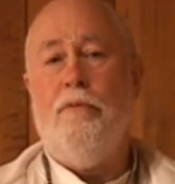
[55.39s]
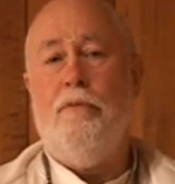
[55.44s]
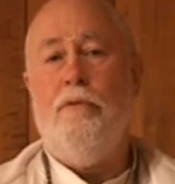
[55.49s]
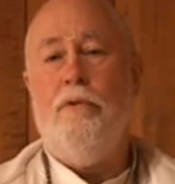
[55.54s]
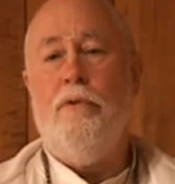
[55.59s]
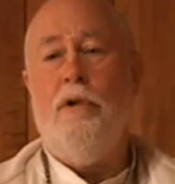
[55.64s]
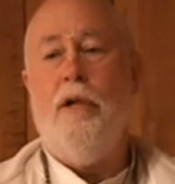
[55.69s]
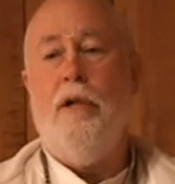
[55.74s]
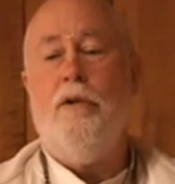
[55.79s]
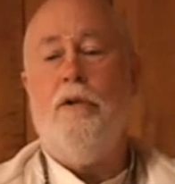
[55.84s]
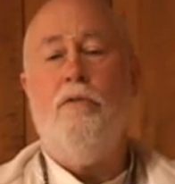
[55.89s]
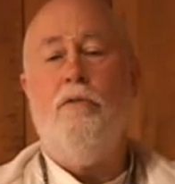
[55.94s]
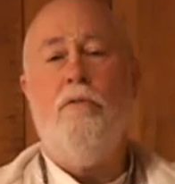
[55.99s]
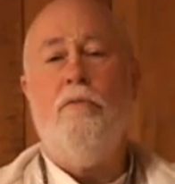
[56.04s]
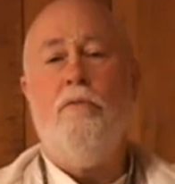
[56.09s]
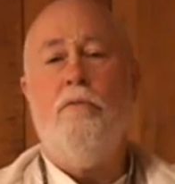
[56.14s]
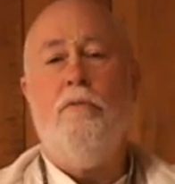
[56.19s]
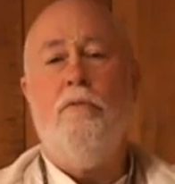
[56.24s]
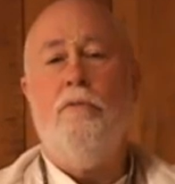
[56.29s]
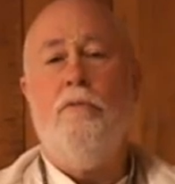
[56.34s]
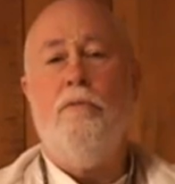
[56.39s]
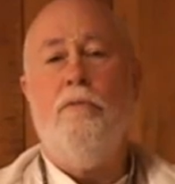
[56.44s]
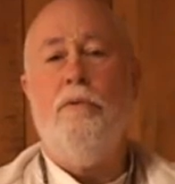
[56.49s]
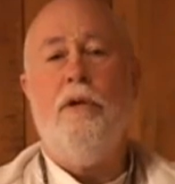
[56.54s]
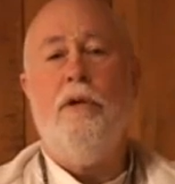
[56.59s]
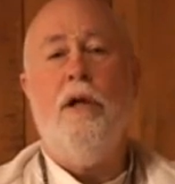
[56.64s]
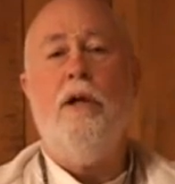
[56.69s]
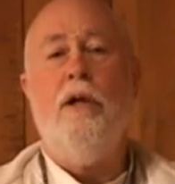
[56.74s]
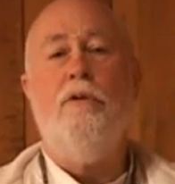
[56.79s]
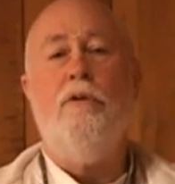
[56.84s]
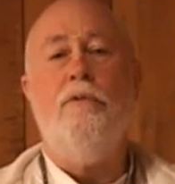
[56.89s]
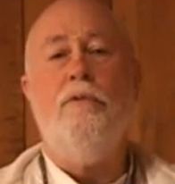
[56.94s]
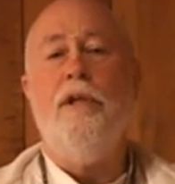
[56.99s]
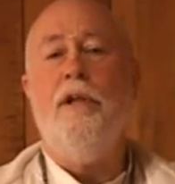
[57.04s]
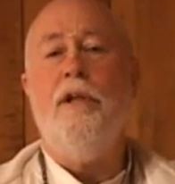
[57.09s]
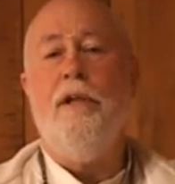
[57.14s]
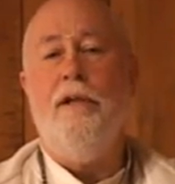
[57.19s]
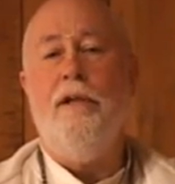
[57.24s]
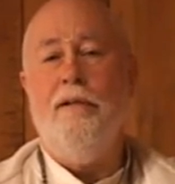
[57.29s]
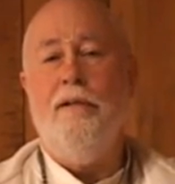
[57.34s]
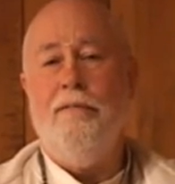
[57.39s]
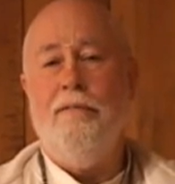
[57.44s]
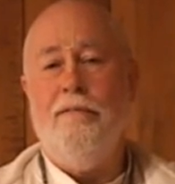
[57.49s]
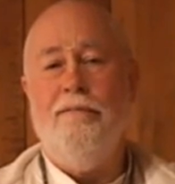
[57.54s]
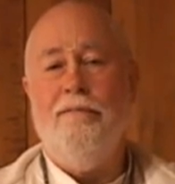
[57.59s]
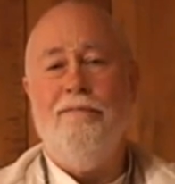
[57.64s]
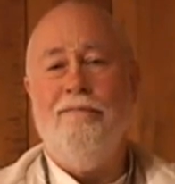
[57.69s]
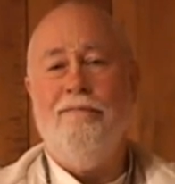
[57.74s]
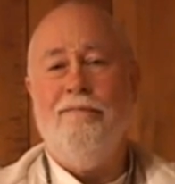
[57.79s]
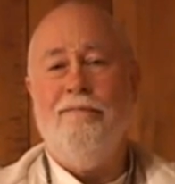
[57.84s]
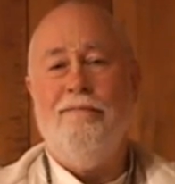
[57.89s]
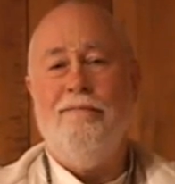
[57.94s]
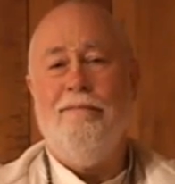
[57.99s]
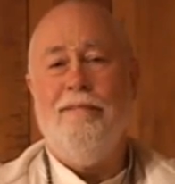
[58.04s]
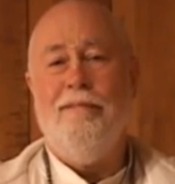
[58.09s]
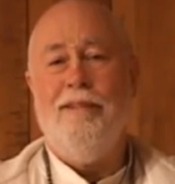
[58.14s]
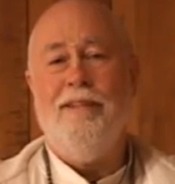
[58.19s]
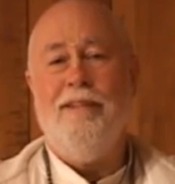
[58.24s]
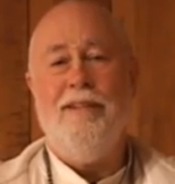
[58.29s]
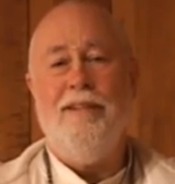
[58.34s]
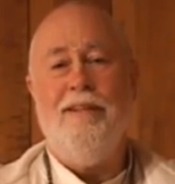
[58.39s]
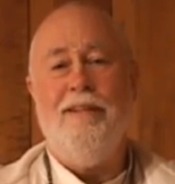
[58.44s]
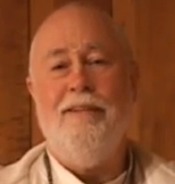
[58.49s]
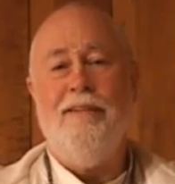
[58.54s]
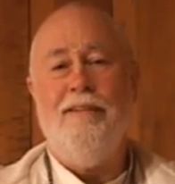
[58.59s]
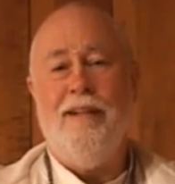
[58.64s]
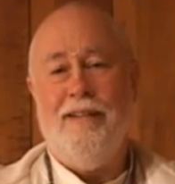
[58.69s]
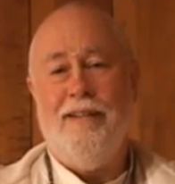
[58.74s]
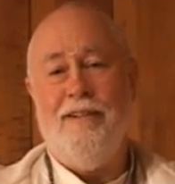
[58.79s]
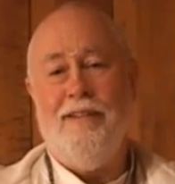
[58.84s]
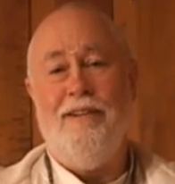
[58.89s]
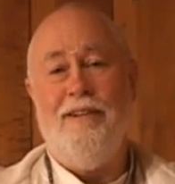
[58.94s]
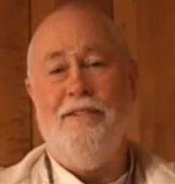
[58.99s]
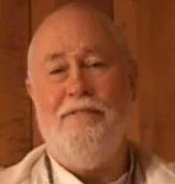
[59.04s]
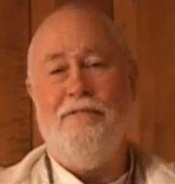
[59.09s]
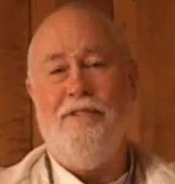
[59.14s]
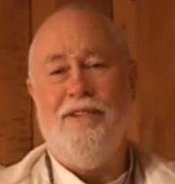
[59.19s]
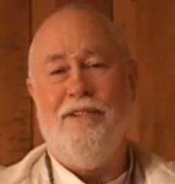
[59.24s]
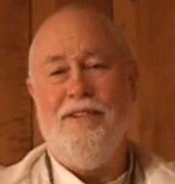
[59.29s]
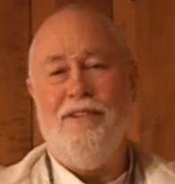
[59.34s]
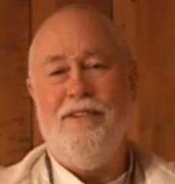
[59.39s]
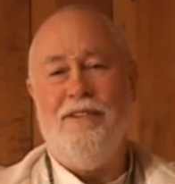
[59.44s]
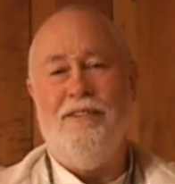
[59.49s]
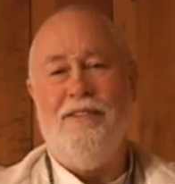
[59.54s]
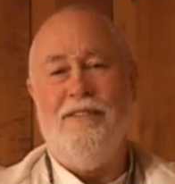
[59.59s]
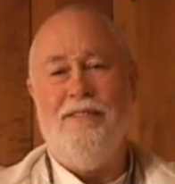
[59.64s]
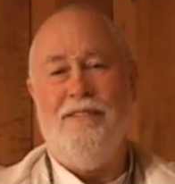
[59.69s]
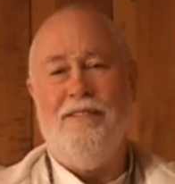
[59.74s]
We're not greedy. See, that's the difference.